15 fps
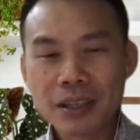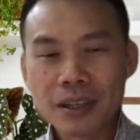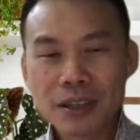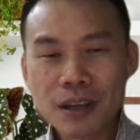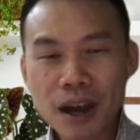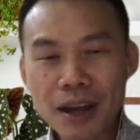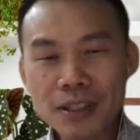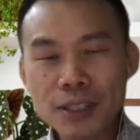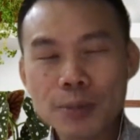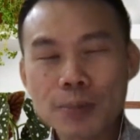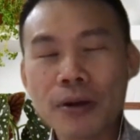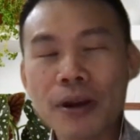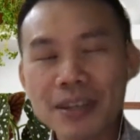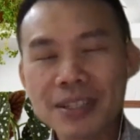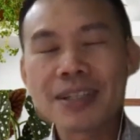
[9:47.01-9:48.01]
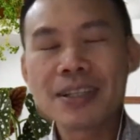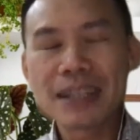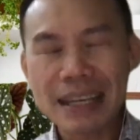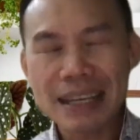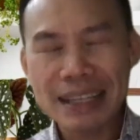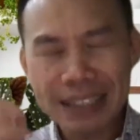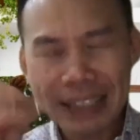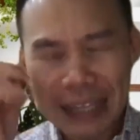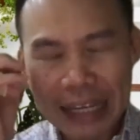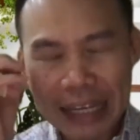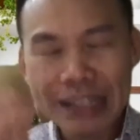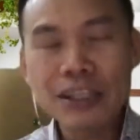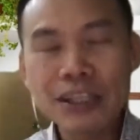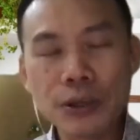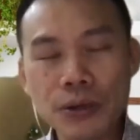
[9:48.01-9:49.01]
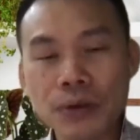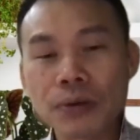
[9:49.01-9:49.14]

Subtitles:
God's presence is in you.